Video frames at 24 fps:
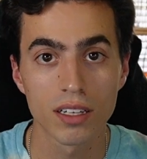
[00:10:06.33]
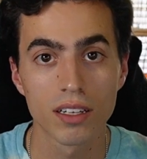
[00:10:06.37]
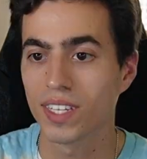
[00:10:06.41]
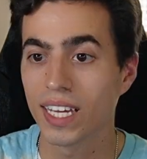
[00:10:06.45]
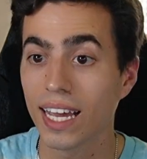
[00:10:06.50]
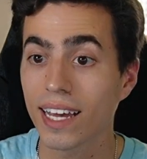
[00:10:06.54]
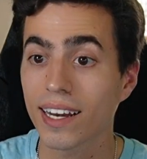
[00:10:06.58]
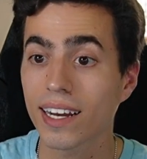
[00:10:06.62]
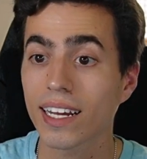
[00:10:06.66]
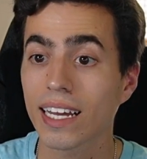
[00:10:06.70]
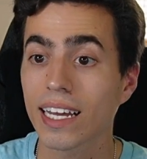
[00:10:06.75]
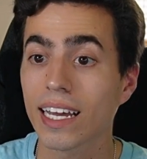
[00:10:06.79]
The
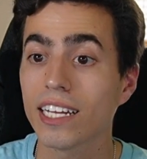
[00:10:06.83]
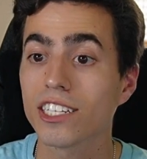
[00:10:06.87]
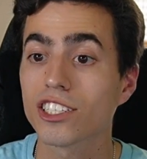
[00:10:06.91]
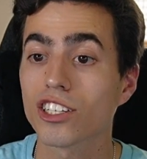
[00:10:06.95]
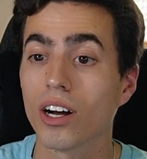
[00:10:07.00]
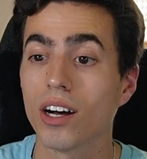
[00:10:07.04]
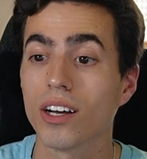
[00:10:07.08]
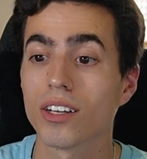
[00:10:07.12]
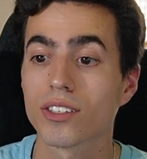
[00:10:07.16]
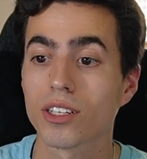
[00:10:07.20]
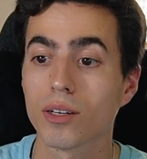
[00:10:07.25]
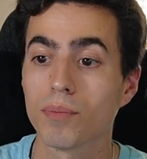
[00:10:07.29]
NIH
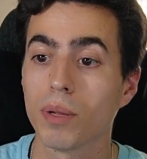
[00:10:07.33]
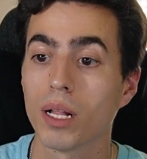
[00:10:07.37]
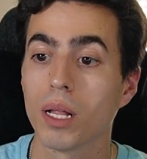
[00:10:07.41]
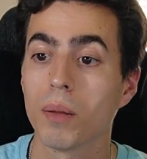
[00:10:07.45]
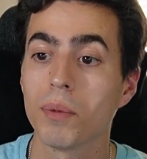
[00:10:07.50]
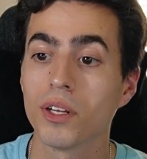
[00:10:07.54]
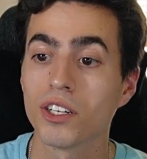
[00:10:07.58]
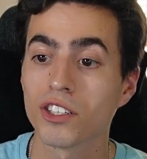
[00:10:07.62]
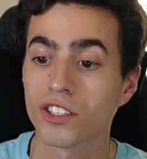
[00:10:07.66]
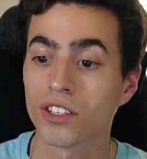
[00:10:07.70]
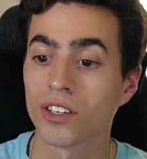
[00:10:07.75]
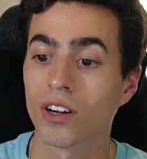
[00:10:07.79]
also
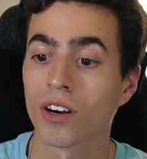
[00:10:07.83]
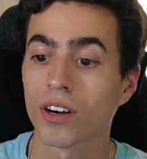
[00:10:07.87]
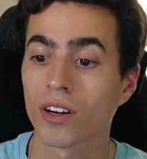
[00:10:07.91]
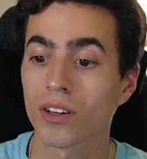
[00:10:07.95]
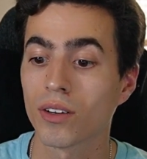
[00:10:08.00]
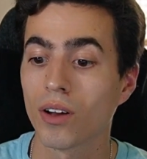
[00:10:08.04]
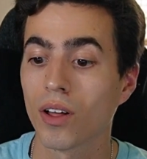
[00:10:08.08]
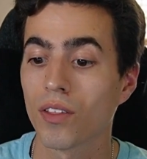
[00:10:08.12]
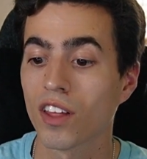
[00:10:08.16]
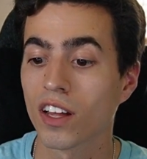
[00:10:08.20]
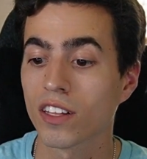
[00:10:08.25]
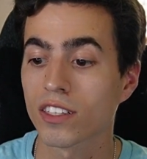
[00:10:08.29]
published an
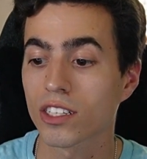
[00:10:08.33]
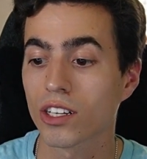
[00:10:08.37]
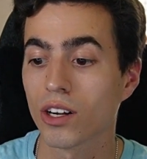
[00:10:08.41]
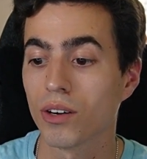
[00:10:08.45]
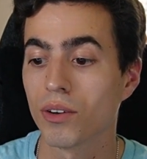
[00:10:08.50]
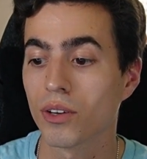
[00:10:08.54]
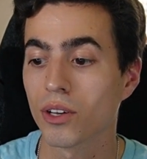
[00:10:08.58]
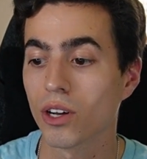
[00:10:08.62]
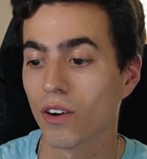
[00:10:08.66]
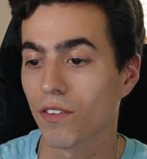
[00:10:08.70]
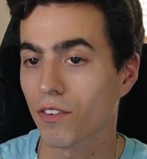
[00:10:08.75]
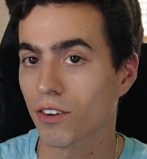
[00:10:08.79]
article that's
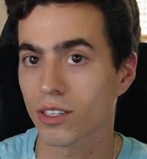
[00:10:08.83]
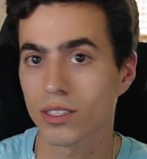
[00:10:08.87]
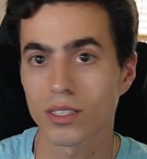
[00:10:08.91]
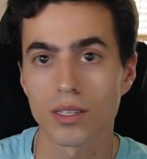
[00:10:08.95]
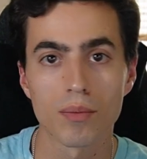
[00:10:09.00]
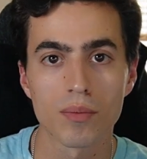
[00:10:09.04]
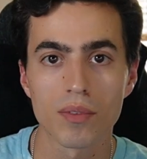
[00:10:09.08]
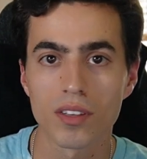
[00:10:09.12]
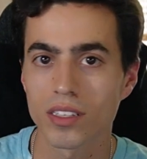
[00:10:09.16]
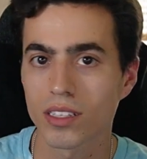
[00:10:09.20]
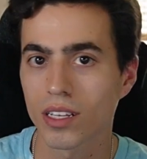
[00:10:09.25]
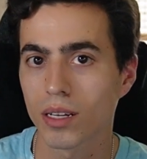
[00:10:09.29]
going over some
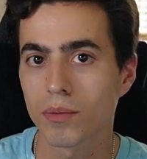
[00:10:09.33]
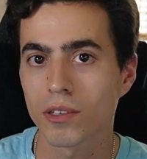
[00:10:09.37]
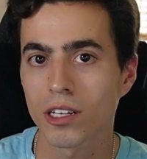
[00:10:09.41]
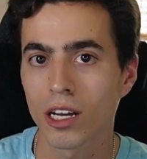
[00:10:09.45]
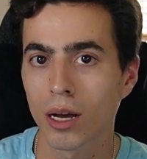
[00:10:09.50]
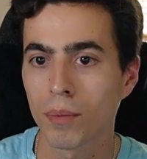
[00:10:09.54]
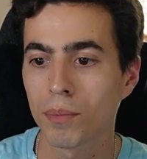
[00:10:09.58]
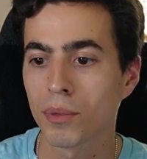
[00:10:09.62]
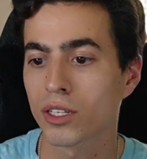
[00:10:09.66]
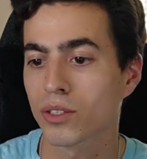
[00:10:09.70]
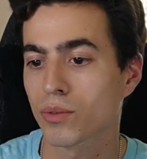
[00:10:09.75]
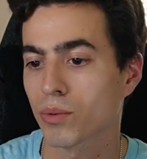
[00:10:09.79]
of the same
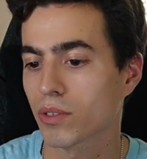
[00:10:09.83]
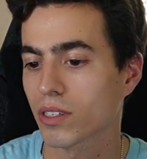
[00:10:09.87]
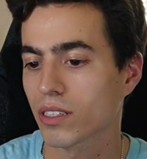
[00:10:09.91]
topics we're